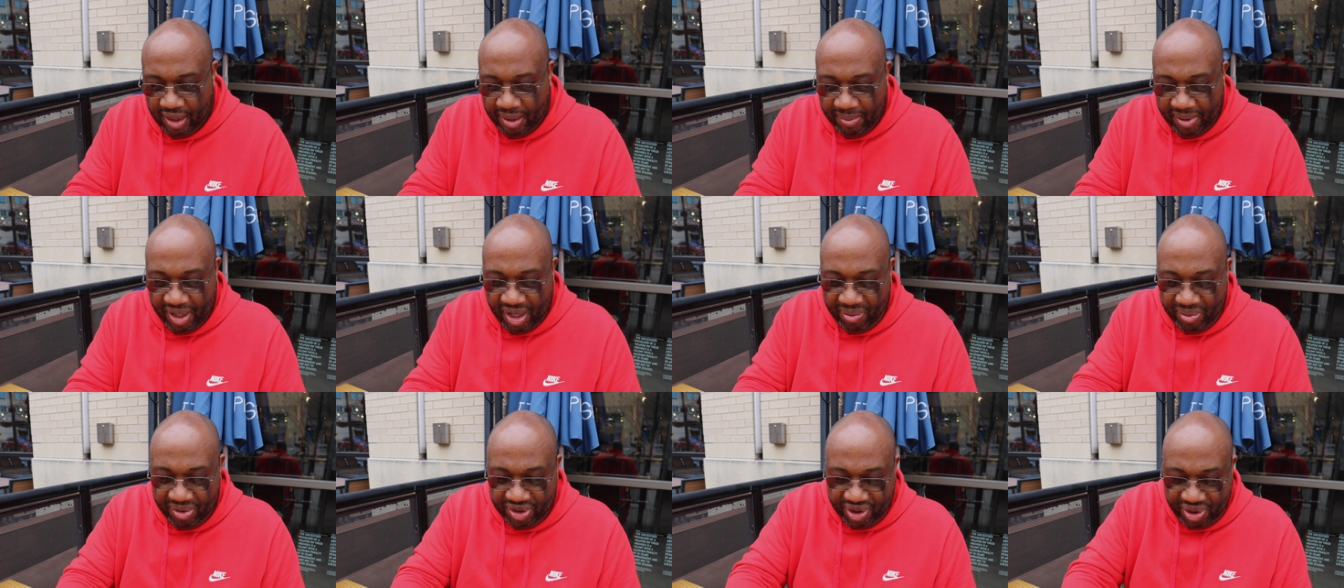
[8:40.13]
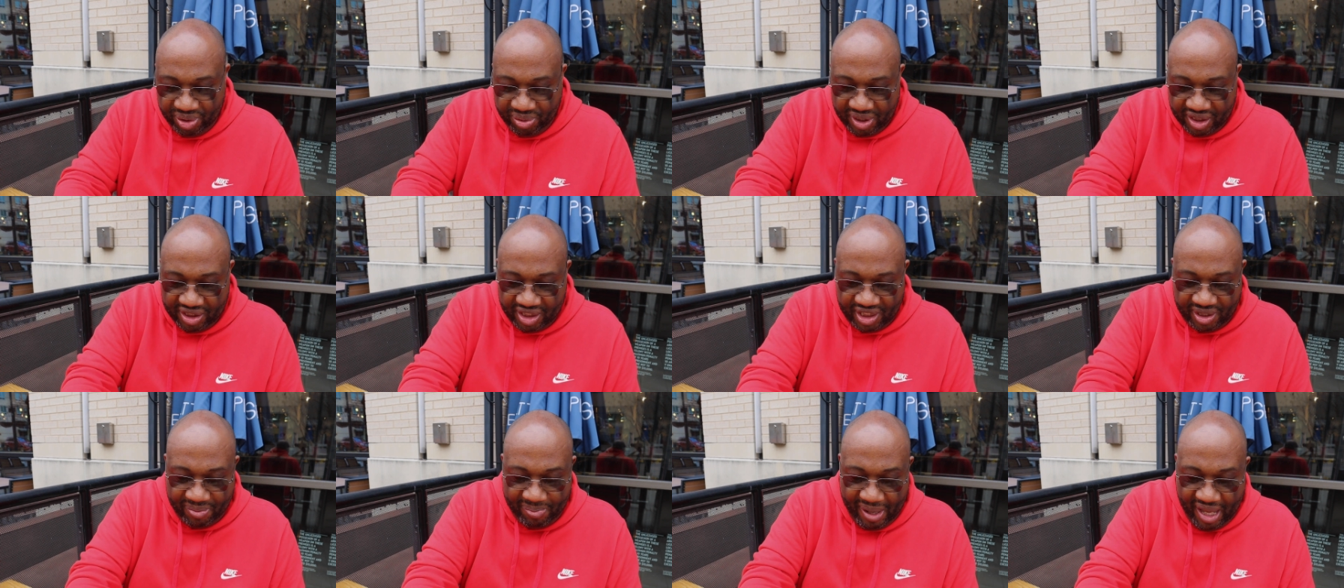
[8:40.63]
I mean, I wish you
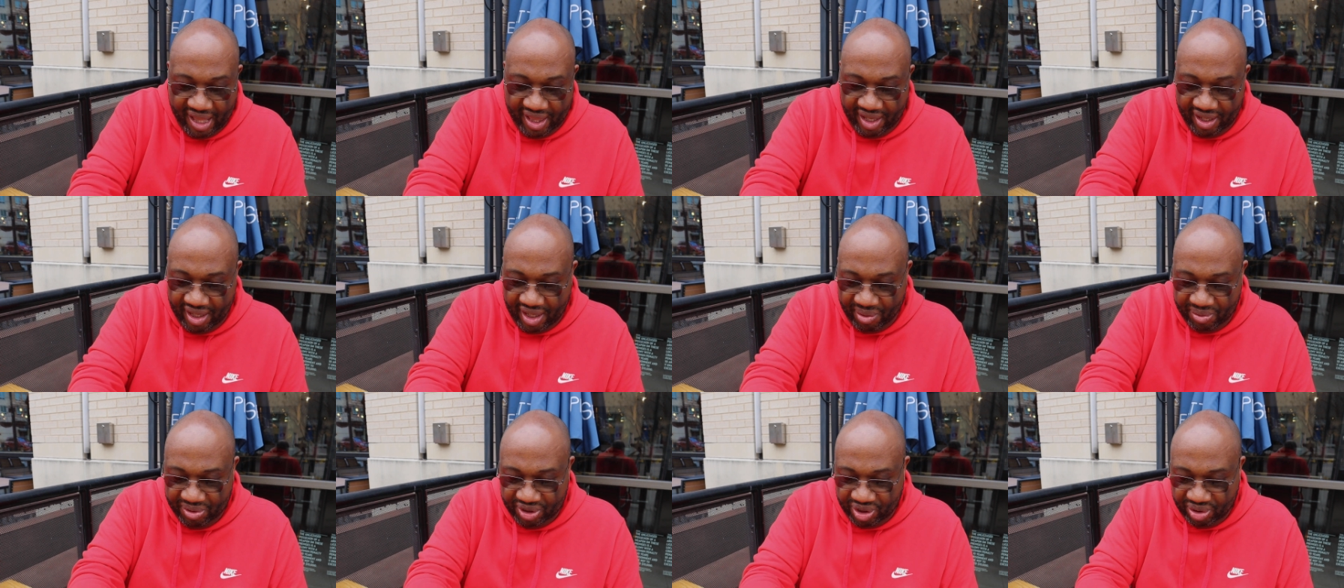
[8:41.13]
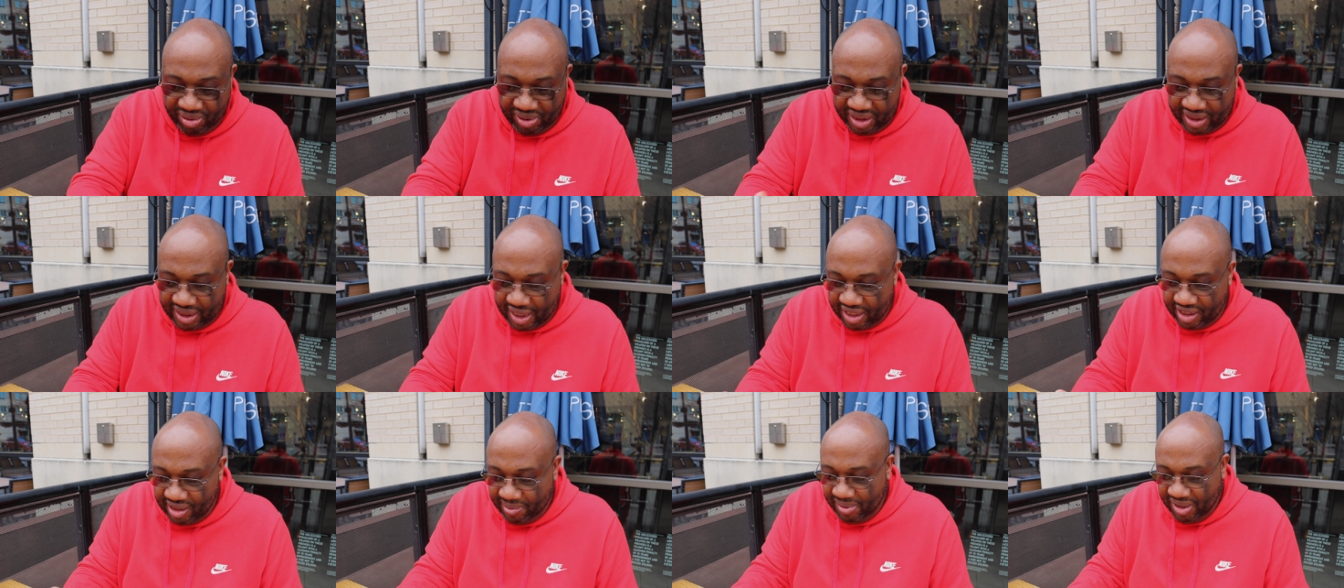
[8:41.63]
could smell it and I wish you could
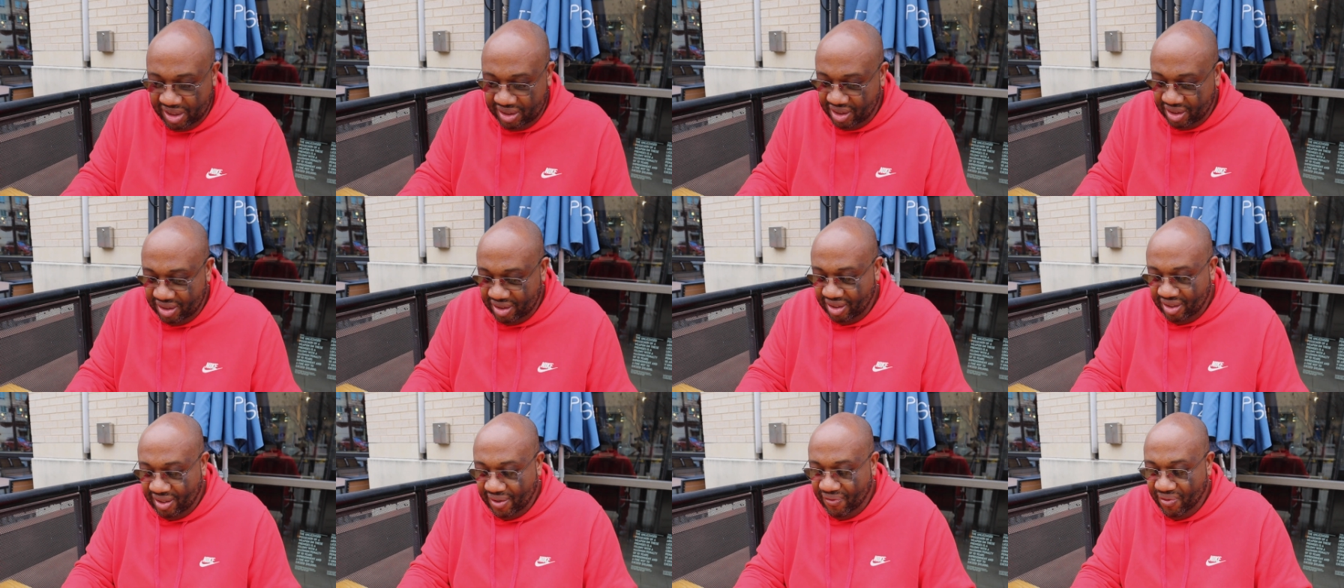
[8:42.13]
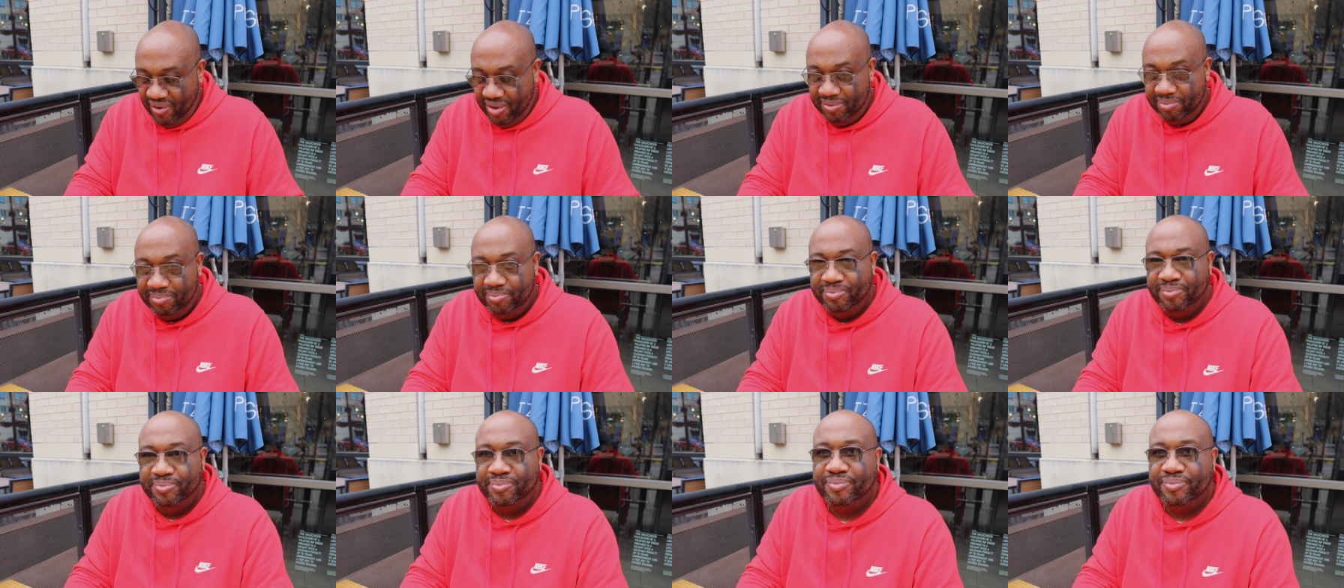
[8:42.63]
touch it, but it's just a different